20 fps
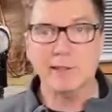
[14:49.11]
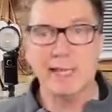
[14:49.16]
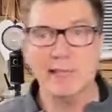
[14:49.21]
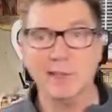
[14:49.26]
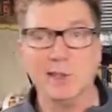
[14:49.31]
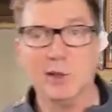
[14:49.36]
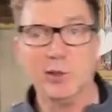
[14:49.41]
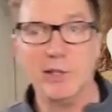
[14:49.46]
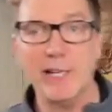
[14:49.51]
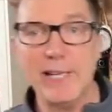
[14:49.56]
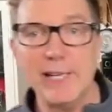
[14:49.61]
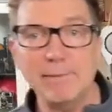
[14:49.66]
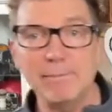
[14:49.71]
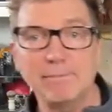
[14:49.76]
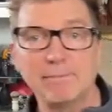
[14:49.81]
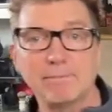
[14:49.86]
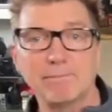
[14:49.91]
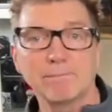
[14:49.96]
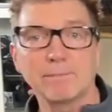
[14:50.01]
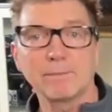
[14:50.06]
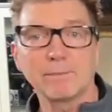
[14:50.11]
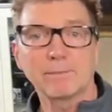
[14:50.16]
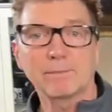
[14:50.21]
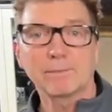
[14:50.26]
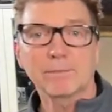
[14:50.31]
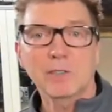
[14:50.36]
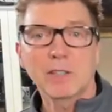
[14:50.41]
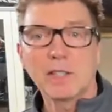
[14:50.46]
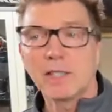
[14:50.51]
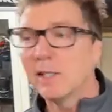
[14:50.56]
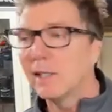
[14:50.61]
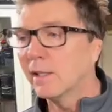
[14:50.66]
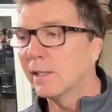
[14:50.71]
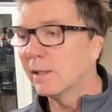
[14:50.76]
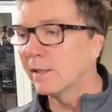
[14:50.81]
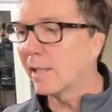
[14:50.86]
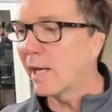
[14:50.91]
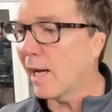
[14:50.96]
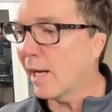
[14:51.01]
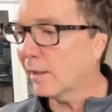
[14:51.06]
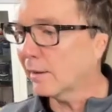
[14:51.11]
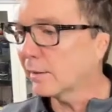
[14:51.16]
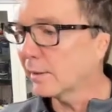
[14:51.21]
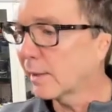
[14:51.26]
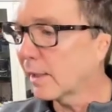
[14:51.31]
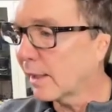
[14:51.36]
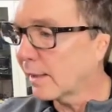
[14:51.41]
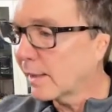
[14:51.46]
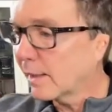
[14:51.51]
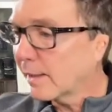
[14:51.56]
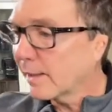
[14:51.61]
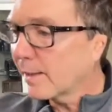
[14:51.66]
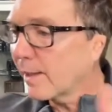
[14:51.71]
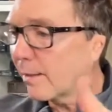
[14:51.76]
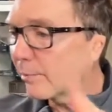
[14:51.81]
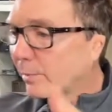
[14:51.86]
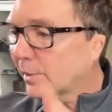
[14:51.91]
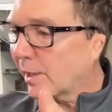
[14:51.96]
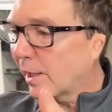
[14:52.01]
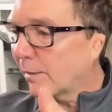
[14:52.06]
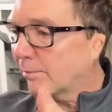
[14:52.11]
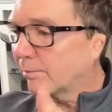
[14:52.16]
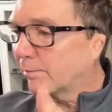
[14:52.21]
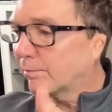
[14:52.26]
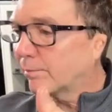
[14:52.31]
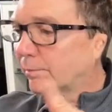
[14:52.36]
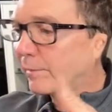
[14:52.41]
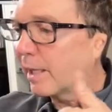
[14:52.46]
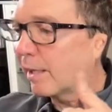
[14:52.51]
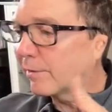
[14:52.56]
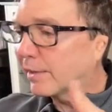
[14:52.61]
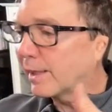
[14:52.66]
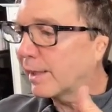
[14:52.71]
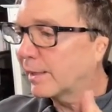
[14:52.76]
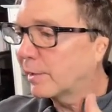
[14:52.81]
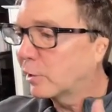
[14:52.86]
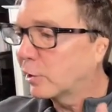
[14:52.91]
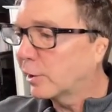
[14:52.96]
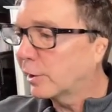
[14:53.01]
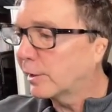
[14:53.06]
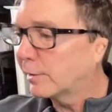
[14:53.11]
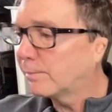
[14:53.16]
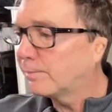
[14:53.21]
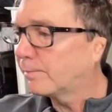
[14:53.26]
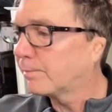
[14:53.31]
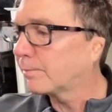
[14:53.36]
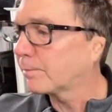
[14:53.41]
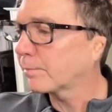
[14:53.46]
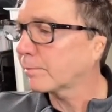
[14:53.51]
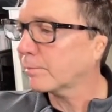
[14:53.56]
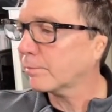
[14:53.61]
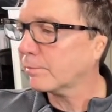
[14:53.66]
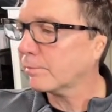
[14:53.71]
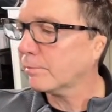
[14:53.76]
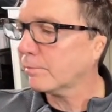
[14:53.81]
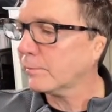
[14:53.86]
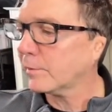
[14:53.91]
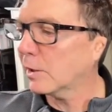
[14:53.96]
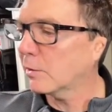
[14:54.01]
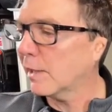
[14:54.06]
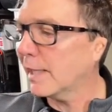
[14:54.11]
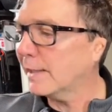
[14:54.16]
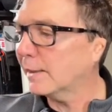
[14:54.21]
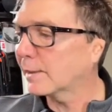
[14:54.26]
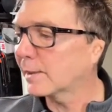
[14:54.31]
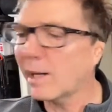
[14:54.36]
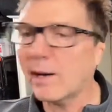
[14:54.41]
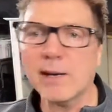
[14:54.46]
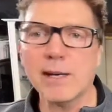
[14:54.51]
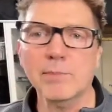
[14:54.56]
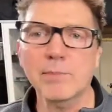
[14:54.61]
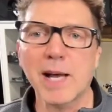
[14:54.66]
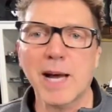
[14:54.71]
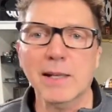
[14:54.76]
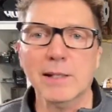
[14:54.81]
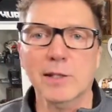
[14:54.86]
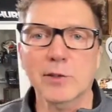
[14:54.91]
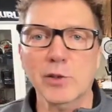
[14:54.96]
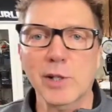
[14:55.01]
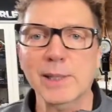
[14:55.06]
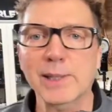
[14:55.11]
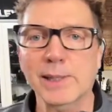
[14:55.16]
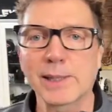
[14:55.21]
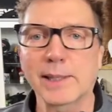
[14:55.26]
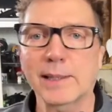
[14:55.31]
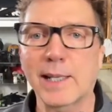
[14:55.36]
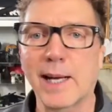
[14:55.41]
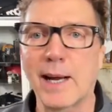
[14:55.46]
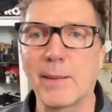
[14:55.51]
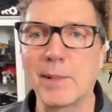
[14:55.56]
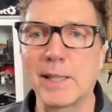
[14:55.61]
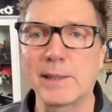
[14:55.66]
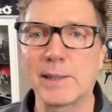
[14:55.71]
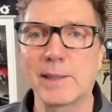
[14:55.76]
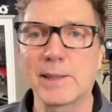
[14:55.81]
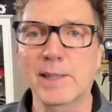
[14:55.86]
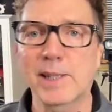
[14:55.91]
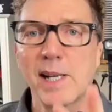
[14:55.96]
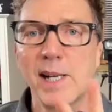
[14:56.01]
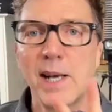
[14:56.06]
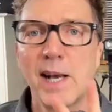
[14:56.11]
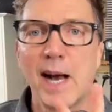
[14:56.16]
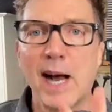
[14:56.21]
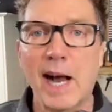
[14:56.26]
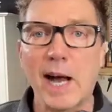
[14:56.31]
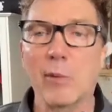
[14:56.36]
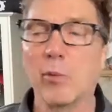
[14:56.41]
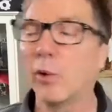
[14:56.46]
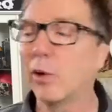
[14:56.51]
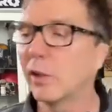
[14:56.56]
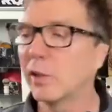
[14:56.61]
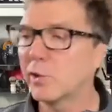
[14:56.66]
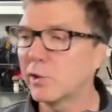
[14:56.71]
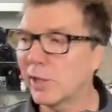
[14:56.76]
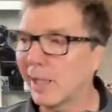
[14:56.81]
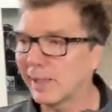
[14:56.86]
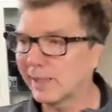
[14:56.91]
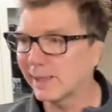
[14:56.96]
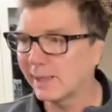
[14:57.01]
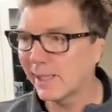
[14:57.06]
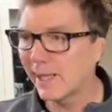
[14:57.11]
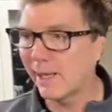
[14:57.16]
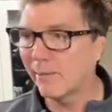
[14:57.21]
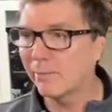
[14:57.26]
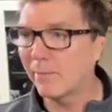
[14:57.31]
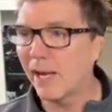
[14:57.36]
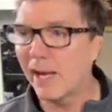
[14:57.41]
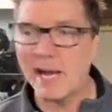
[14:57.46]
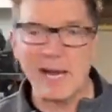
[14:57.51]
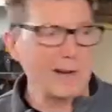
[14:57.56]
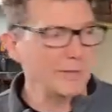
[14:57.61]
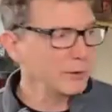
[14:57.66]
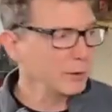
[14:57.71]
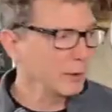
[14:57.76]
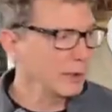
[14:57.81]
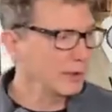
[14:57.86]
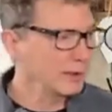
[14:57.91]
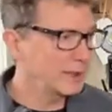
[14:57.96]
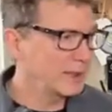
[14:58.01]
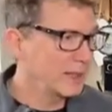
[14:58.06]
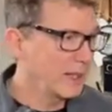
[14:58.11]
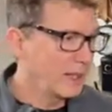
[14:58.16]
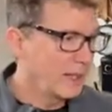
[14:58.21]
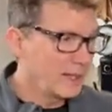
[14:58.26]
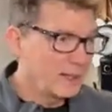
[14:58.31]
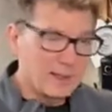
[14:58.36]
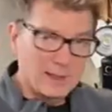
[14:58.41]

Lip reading: You guys agree? Yeah? Can I get a thumbs up? Everything good? Right? Sorry I'm not addressing the comments. I will address them afterwards.